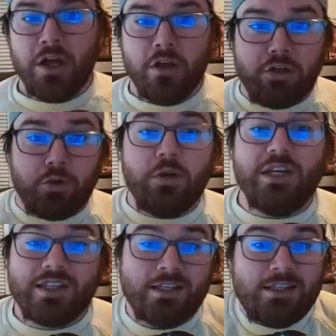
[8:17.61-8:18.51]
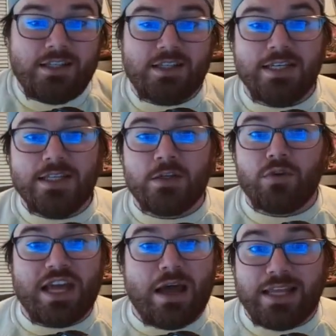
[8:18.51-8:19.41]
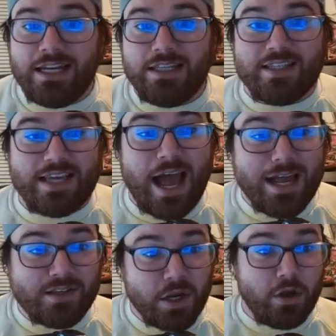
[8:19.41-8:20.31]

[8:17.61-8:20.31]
3 weeks into the season without letting these guys,